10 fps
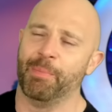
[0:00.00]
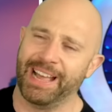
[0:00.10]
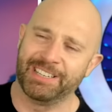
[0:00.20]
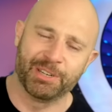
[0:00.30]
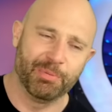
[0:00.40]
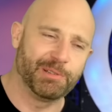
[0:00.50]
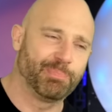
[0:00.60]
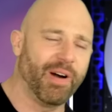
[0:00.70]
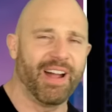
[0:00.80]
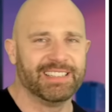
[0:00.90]
match, which
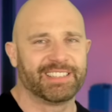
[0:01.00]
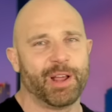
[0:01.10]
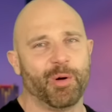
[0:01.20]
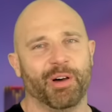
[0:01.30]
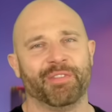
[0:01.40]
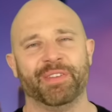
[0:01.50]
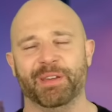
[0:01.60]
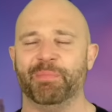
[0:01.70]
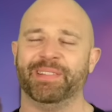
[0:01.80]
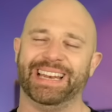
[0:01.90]
Bryan stole off
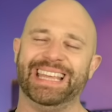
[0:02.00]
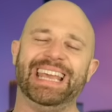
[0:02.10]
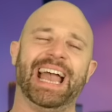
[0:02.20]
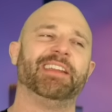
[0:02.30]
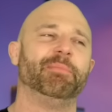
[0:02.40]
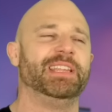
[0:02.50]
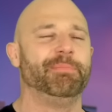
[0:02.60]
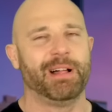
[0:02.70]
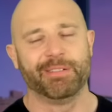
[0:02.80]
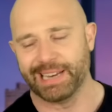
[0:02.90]
him, and he had a mini
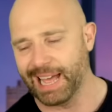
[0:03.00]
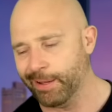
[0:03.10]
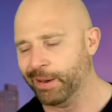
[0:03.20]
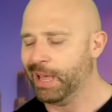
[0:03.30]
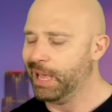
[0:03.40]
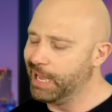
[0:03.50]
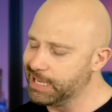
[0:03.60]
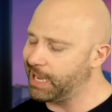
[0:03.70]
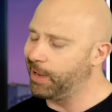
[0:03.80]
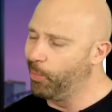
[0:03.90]
meltdown. He
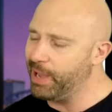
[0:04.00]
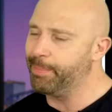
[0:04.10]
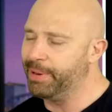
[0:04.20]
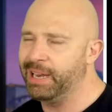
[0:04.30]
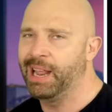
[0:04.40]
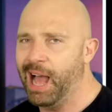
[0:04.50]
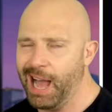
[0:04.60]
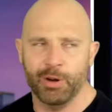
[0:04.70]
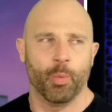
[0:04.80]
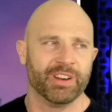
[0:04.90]
was like, wait a minute,
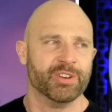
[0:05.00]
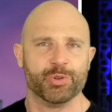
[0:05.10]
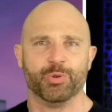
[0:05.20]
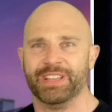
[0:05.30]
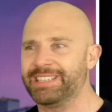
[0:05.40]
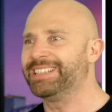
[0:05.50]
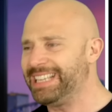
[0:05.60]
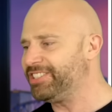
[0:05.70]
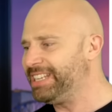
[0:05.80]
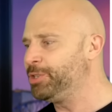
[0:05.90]
I don't want to do this because
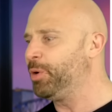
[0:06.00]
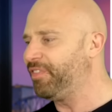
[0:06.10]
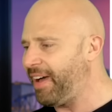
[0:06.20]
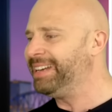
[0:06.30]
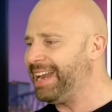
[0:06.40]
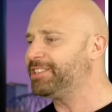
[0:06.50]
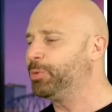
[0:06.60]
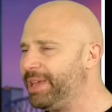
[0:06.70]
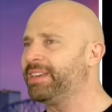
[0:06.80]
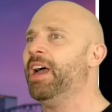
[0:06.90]
it says you're fighting next
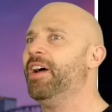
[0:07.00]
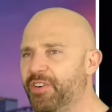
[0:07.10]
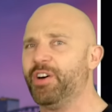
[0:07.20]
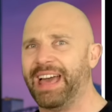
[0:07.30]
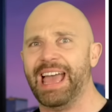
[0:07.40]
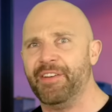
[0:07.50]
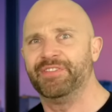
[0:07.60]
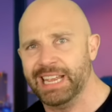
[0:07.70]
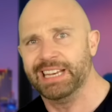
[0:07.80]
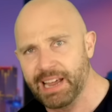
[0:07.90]
week for that
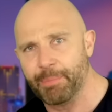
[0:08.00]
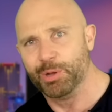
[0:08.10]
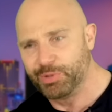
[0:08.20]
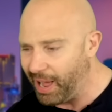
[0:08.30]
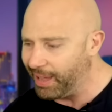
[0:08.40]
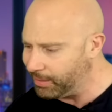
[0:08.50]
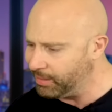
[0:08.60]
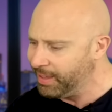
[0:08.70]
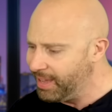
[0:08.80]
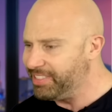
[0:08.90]
FTW
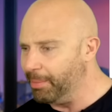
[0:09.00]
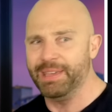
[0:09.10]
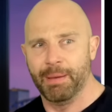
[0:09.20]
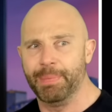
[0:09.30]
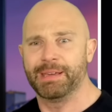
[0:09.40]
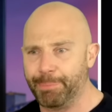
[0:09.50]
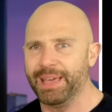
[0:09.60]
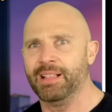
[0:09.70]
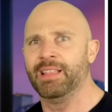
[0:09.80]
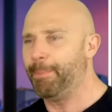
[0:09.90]
title, and that me and Big
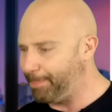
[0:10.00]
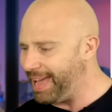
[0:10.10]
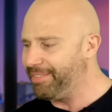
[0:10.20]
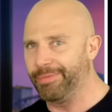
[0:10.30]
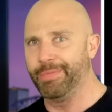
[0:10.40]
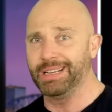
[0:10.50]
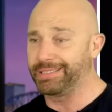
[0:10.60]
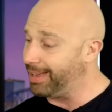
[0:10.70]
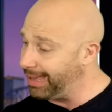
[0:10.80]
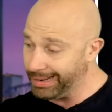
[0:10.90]
Bill are banned from
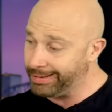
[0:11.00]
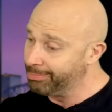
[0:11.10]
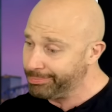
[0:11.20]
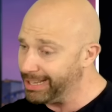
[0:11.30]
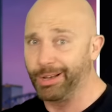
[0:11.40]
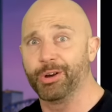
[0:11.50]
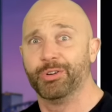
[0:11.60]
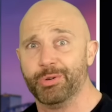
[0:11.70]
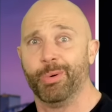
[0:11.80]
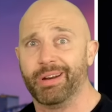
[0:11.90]
ringside. You gotta
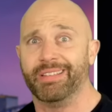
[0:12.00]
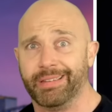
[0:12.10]
do what it